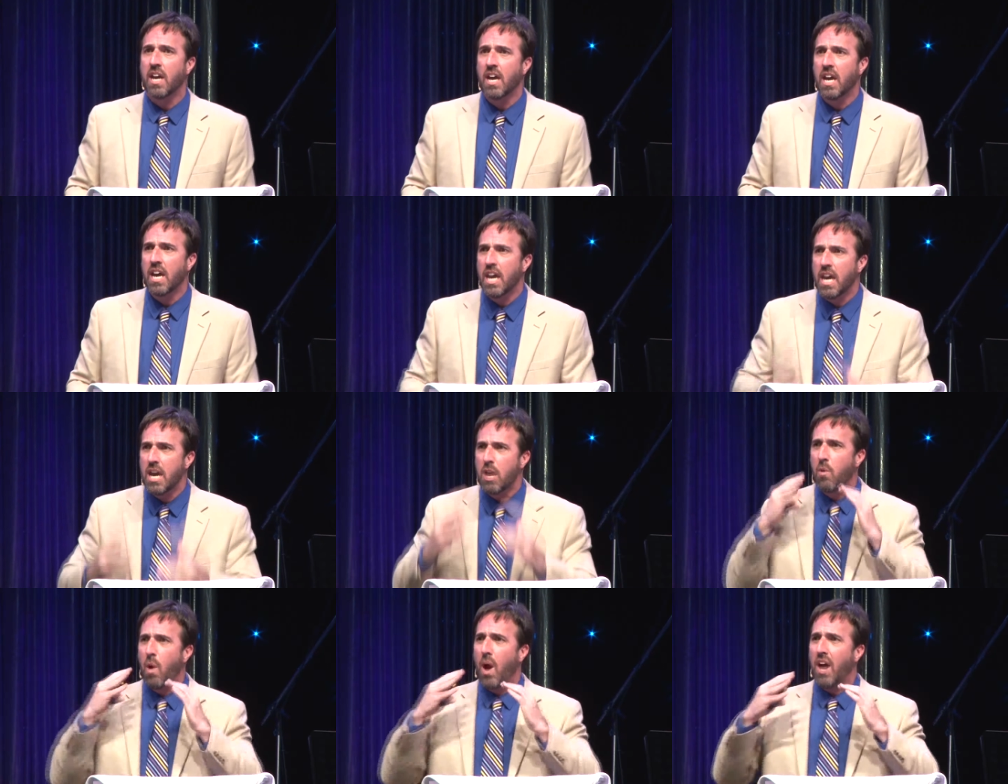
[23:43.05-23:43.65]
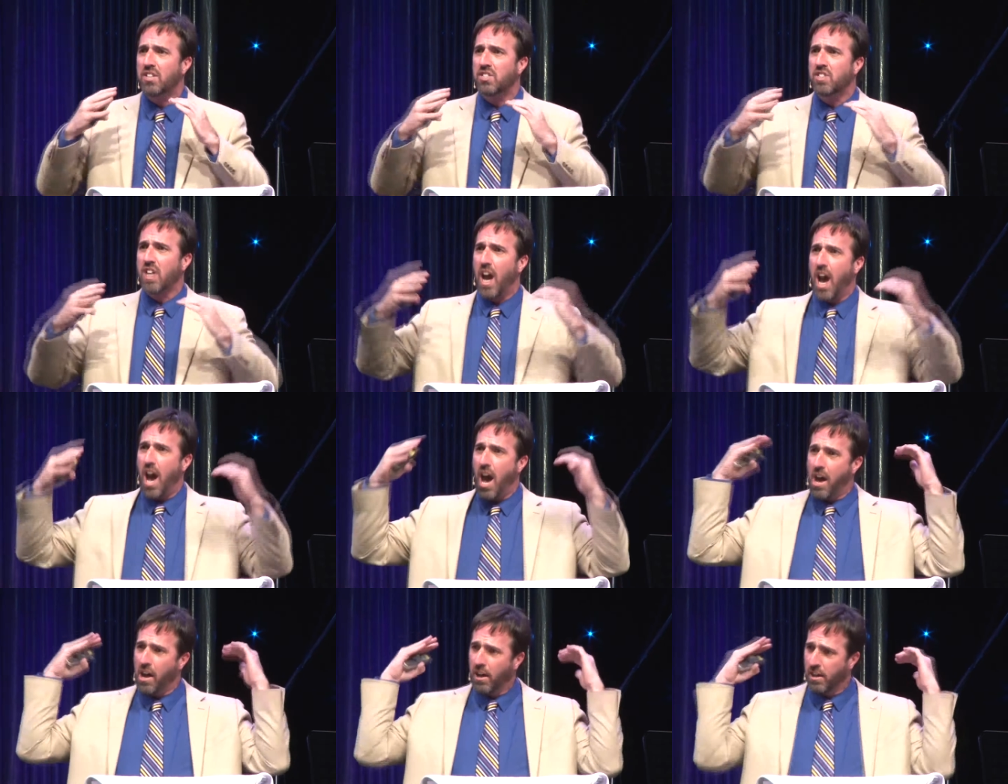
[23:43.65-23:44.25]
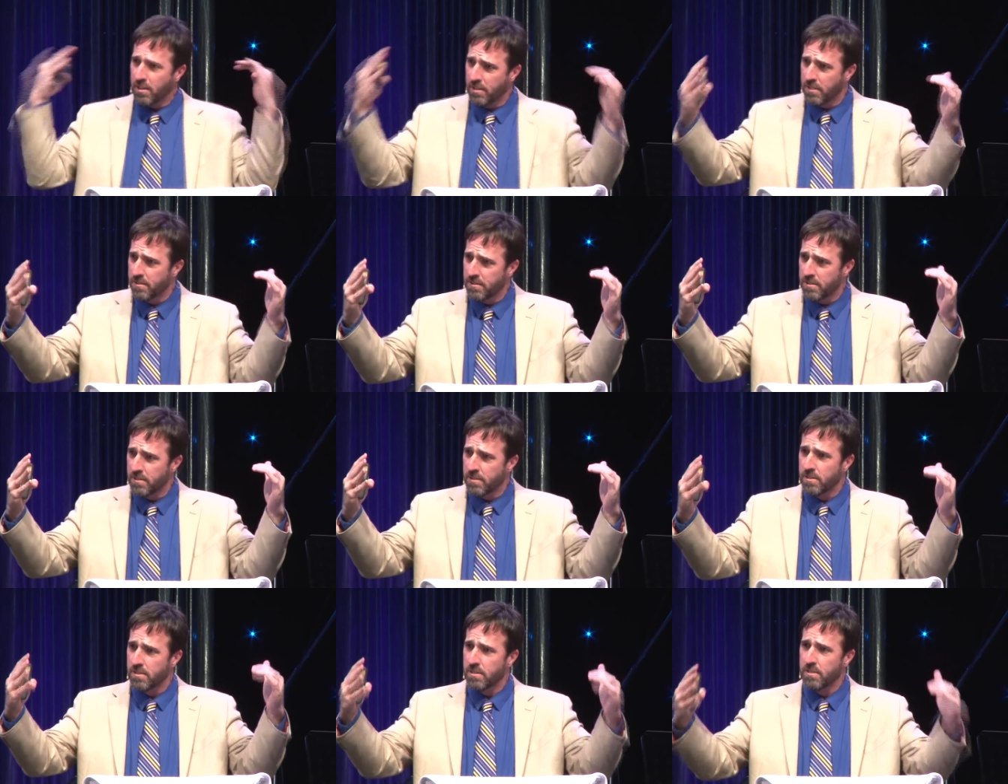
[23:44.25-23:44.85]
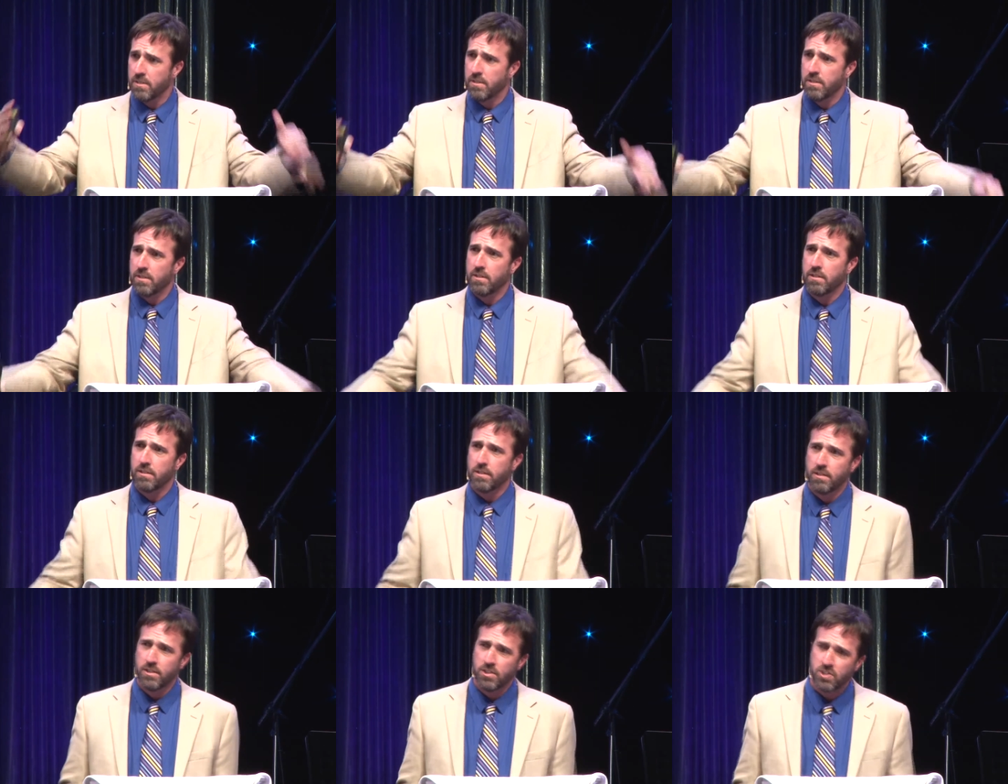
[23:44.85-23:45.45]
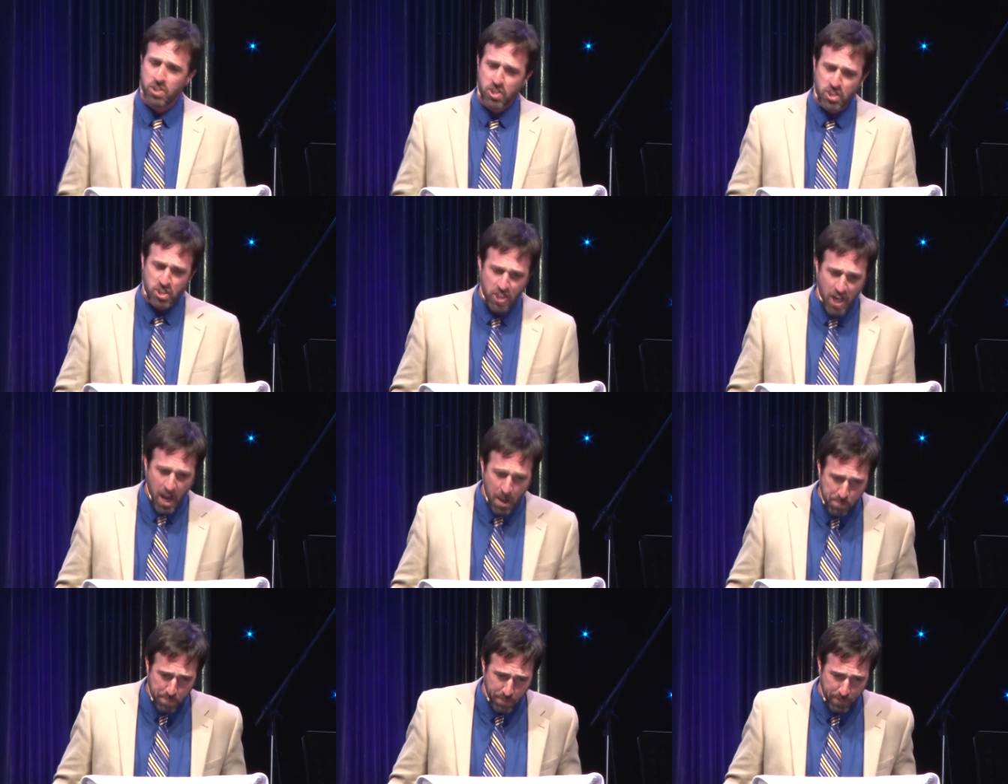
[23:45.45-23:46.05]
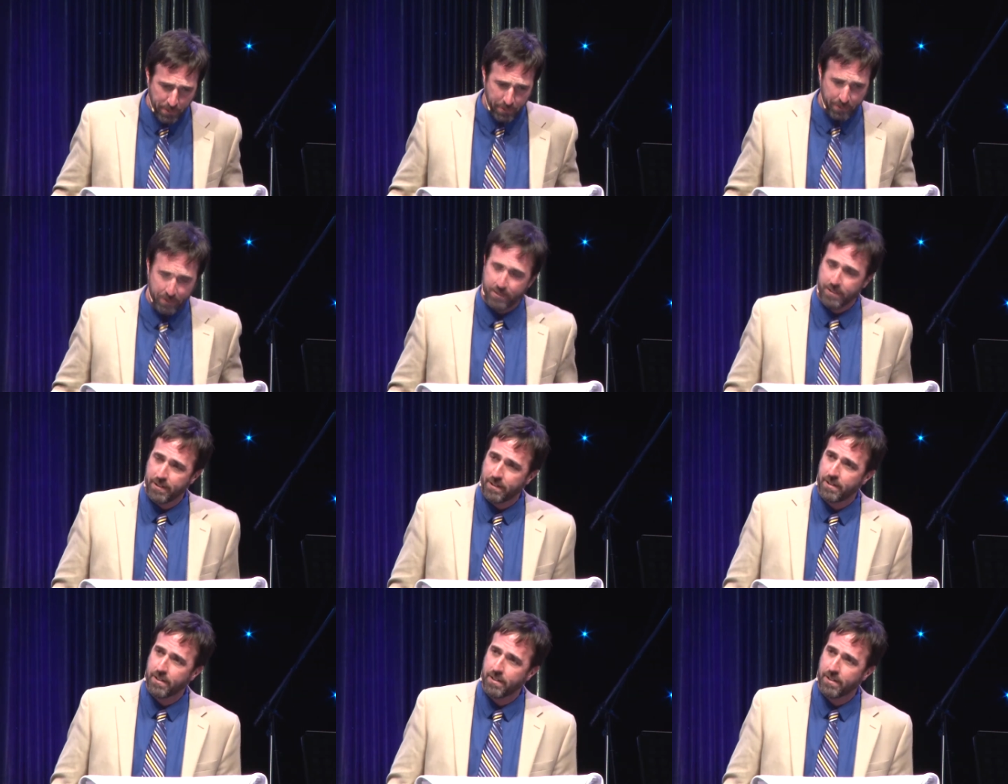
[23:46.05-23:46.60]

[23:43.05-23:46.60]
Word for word: He was a shepherd.